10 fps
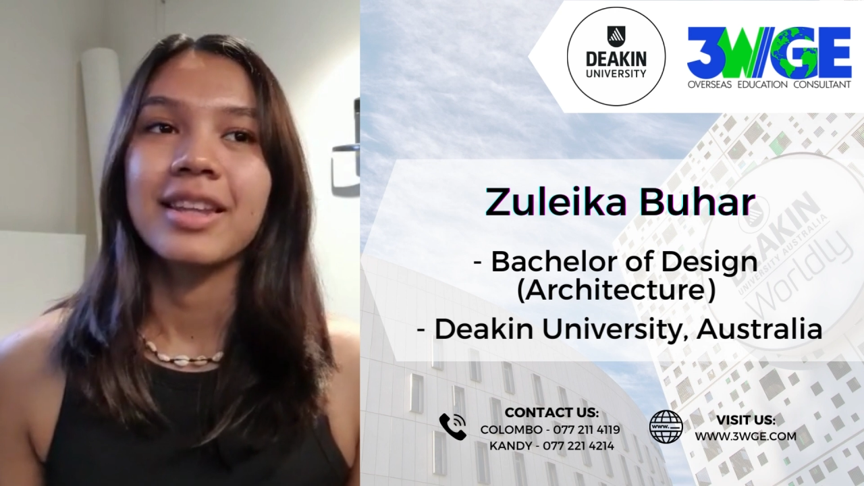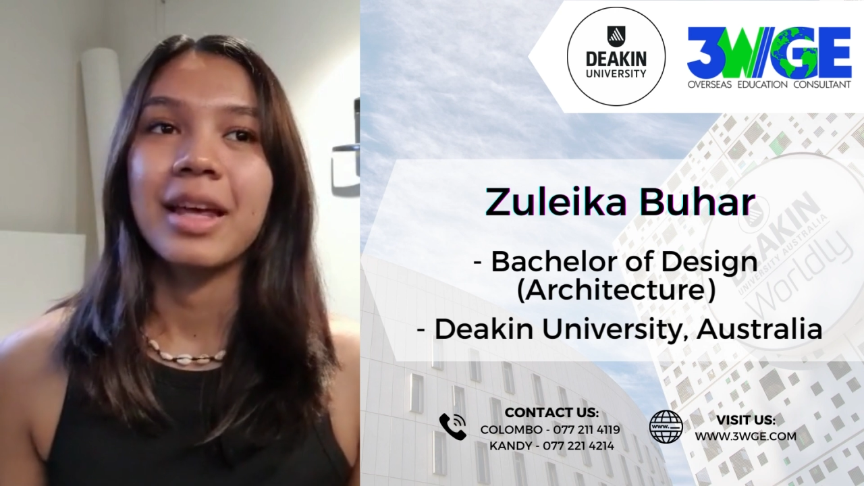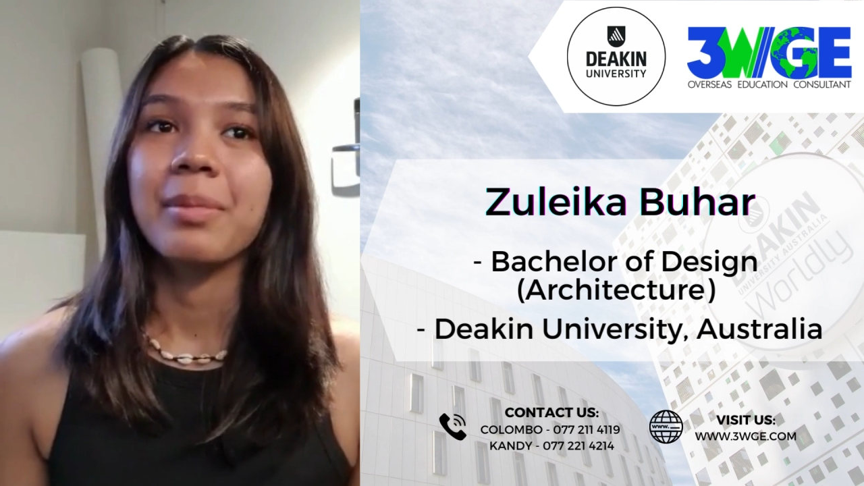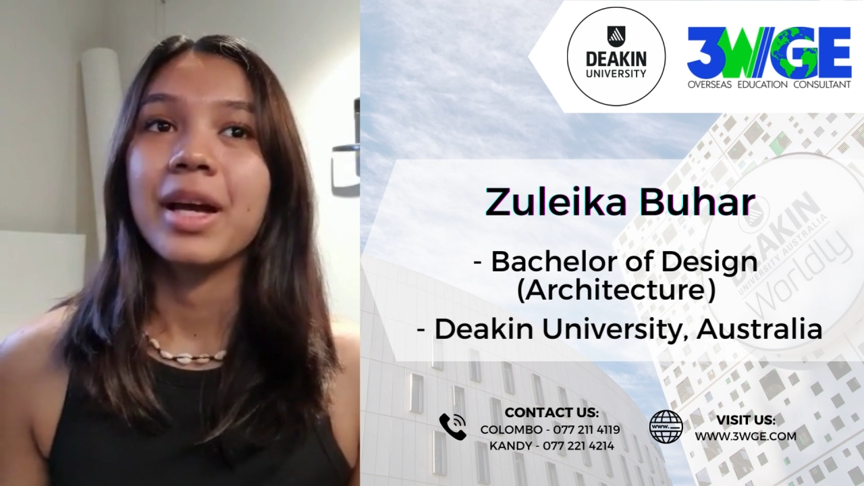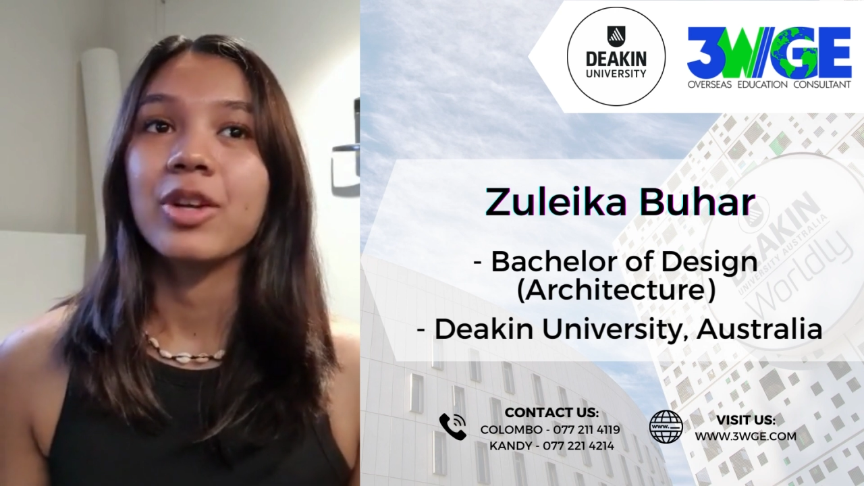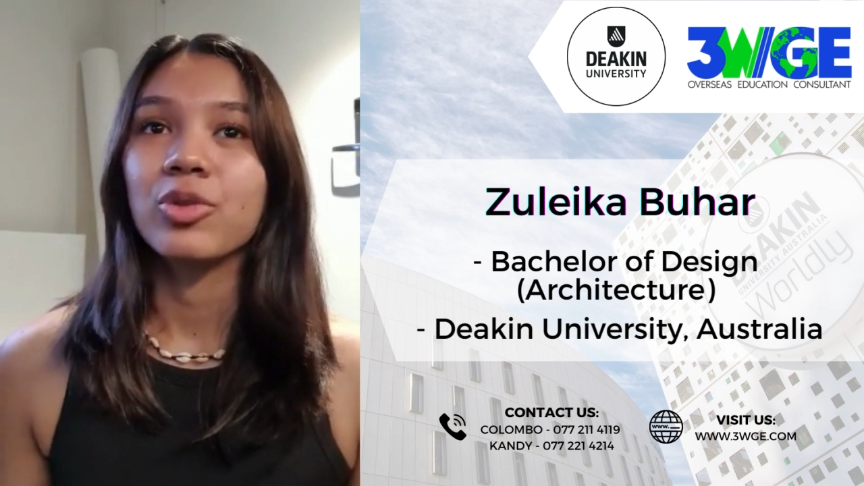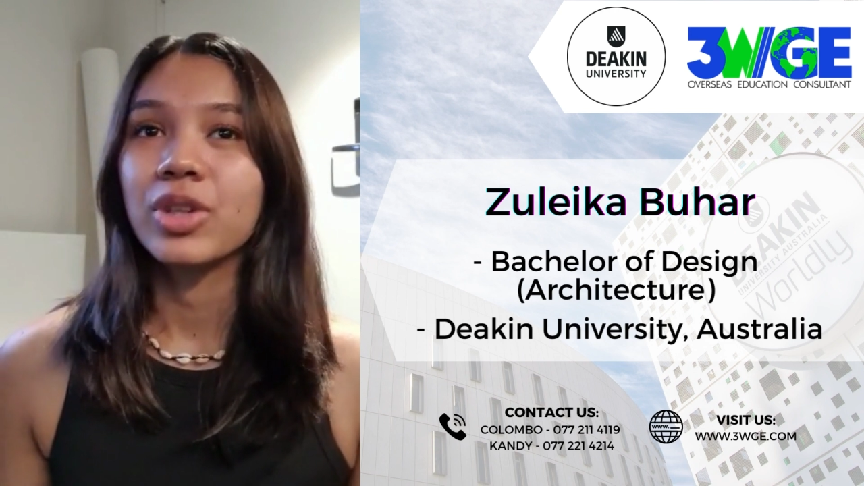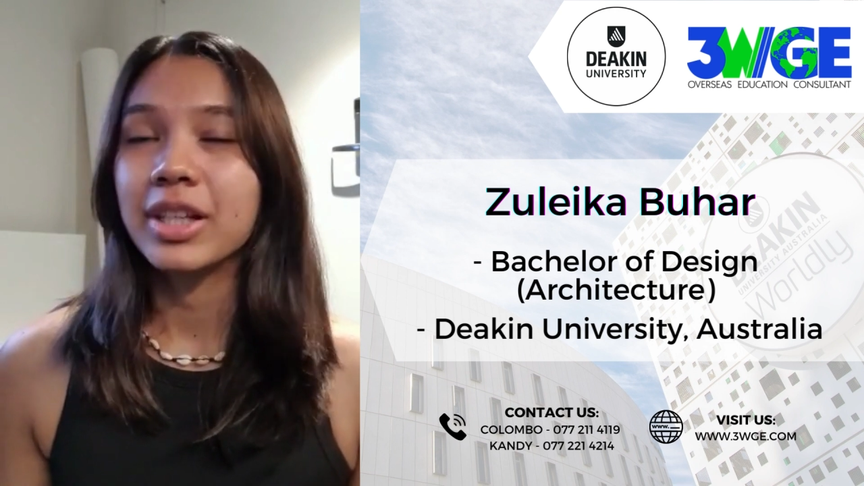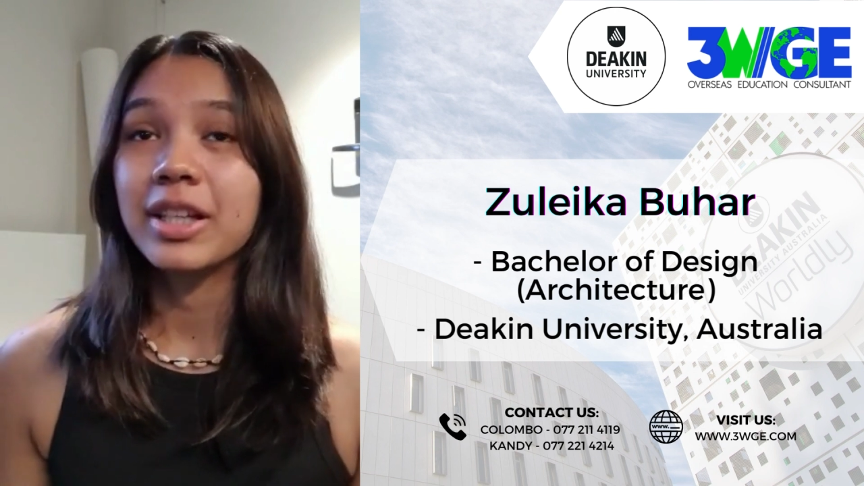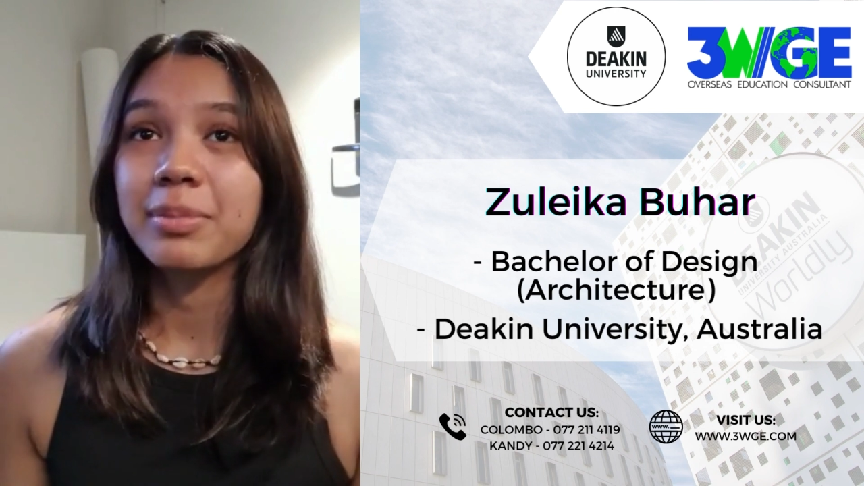I
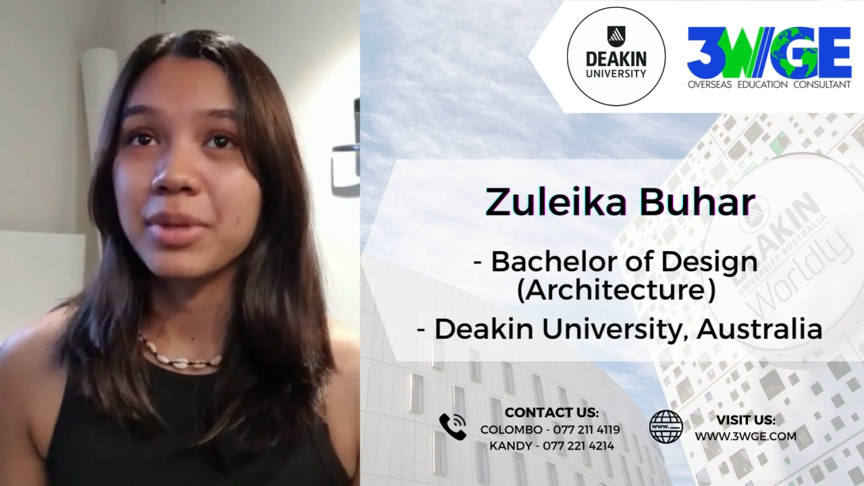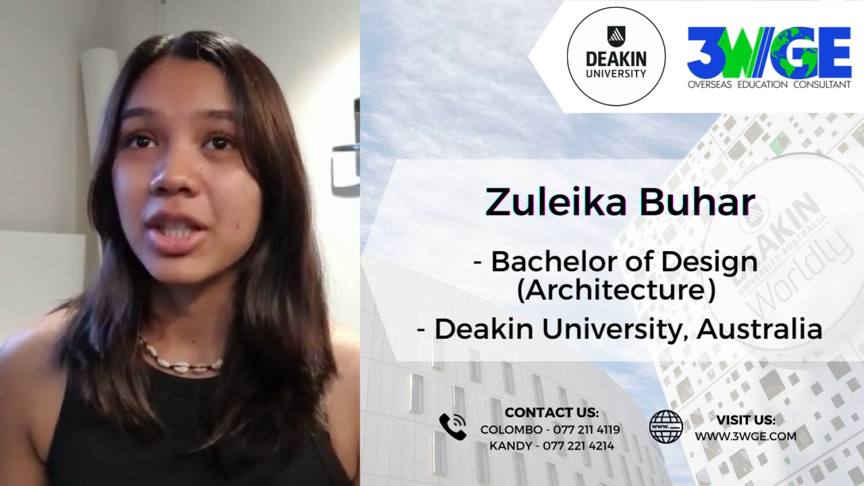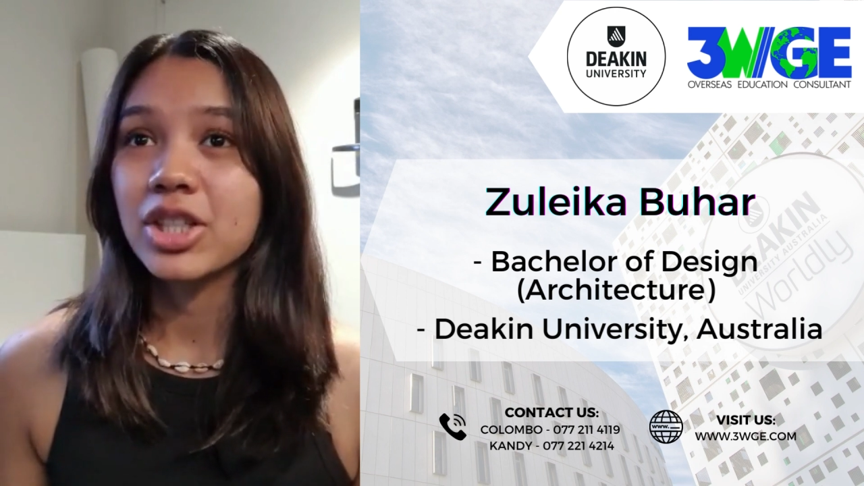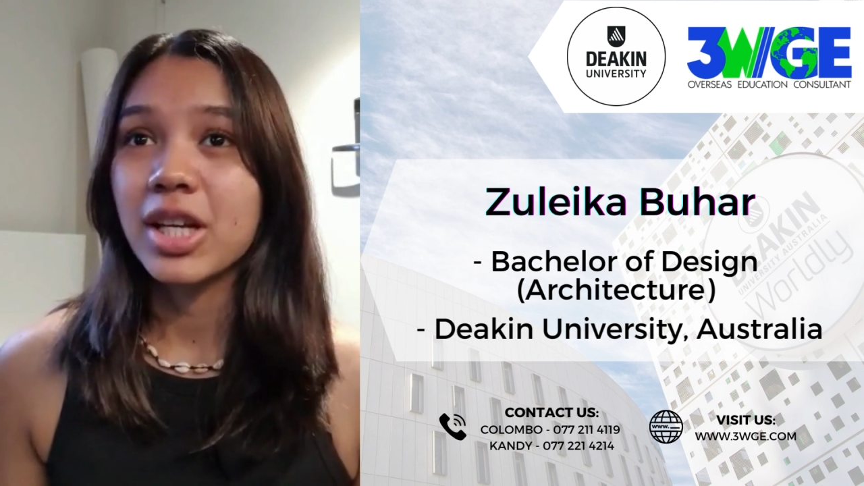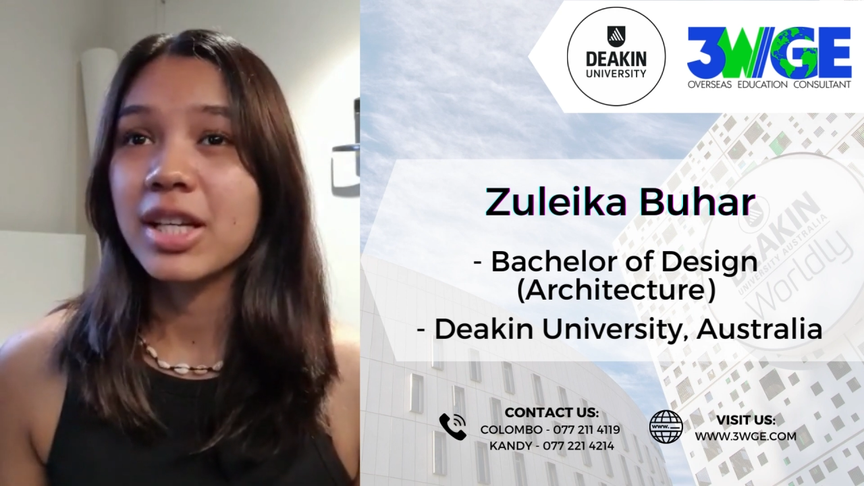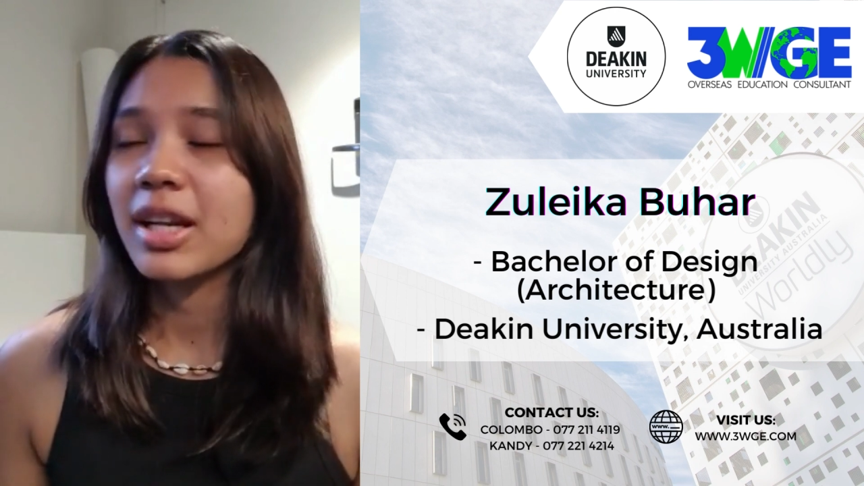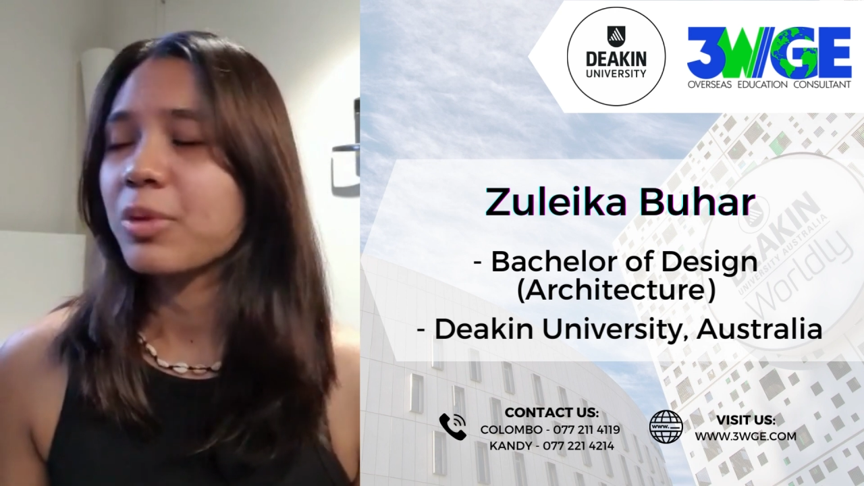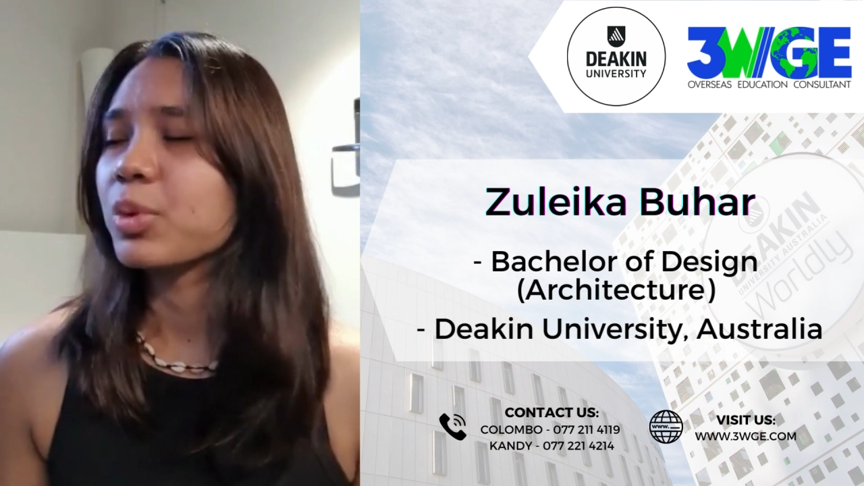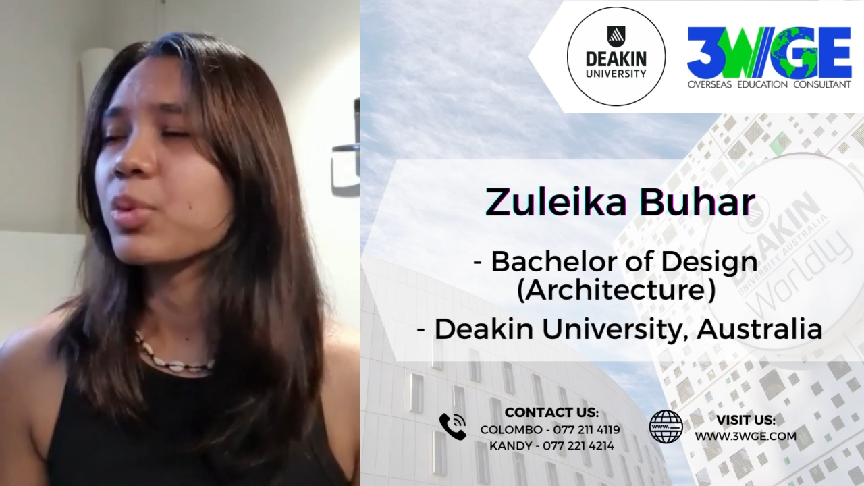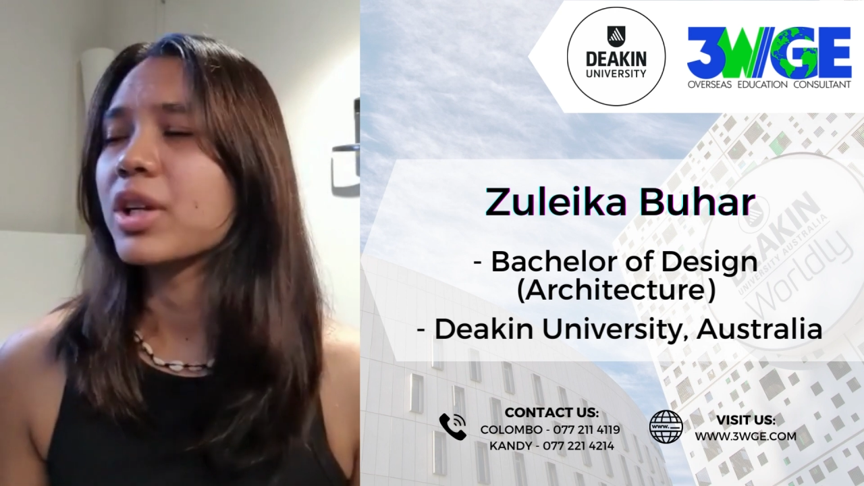really appreciate it and
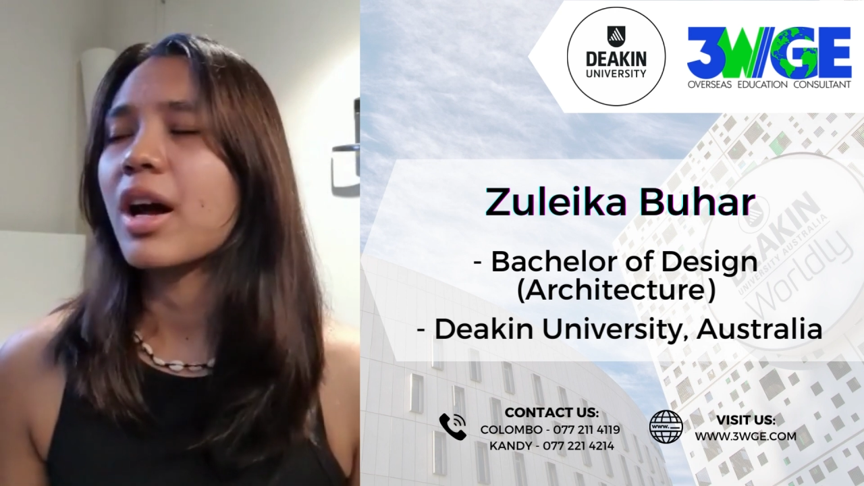would